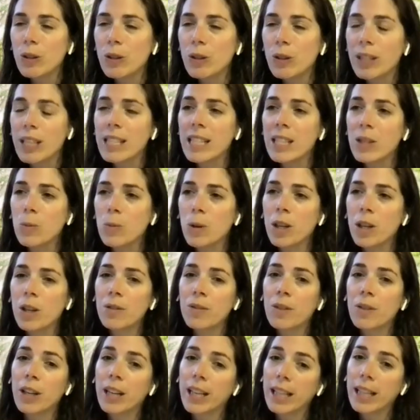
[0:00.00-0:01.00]
you, this is
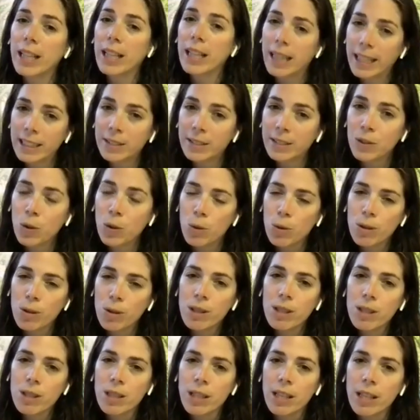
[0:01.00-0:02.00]
one of our elective
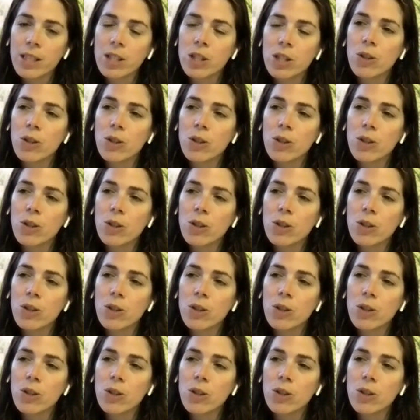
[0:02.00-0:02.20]
course.